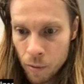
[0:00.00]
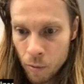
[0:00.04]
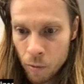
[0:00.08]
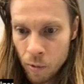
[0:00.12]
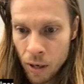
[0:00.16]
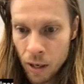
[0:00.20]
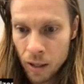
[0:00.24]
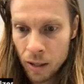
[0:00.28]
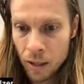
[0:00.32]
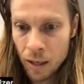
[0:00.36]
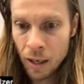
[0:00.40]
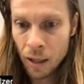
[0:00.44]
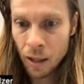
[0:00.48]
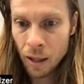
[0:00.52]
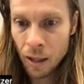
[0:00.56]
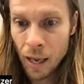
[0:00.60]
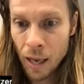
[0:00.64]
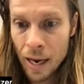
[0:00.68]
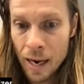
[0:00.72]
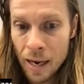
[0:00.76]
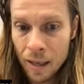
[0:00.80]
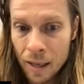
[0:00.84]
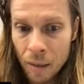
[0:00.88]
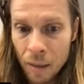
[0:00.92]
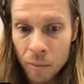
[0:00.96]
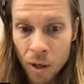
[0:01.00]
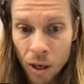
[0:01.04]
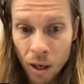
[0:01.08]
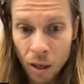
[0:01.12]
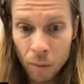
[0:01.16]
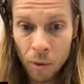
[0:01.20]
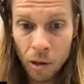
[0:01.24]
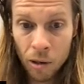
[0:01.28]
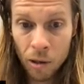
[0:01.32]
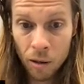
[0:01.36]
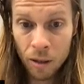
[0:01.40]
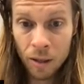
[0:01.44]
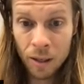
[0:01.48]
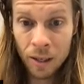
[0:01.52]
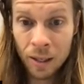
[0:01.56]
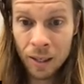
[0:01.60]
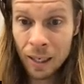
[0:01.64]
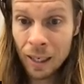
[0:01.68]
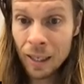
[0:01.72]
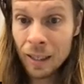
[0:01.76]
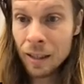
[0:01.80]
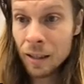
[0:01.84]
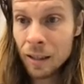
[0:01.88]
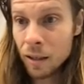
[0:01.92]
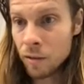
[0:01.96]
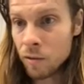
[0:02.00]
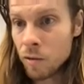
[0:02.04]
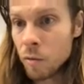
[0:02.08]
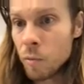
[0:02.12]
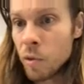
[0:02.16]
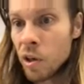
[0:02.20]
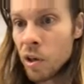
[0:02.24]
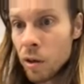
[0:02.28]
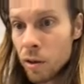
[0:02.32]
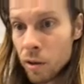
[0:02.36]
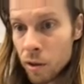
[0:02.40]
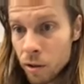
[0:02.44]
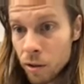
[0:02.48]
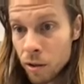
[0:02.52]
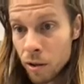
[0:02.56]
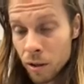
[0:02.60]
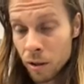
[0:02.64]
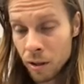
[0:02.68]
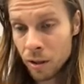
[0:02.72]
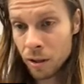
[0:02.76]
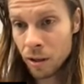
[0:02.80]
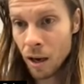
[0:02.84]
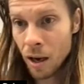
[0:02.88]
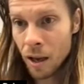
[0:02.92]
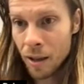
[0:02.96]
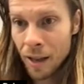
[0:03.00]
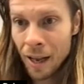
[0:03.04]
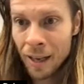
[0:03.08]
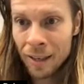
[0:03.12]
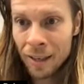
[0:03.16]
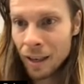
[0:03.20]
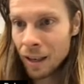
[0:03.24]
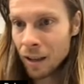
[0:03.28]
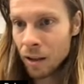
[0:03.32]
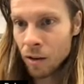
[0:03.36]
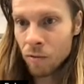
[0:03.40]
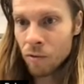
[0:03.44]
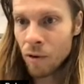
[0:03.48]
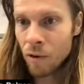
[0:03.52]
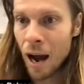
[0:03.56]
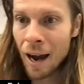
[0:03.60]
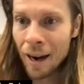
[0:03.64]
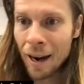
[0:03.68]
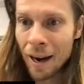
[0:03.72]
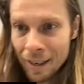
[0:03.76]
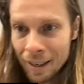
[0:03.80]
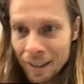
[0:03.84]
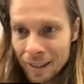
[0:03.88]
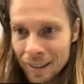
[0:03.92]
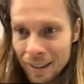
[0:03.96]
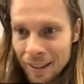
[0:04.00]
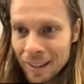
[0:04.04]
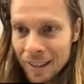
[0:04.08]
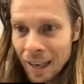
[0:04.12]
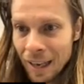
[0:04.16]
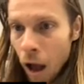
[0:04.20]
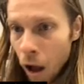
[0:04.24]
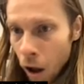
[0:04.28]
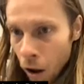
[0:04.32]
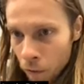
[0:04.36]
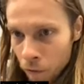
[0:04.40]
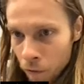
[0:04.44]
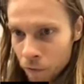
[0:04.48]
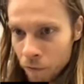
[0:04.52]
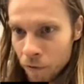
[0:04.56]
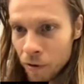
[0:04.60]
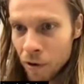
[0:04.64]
When I say length, I'm talking about the distance from the Earth to the Sun. That's not the rocket itself.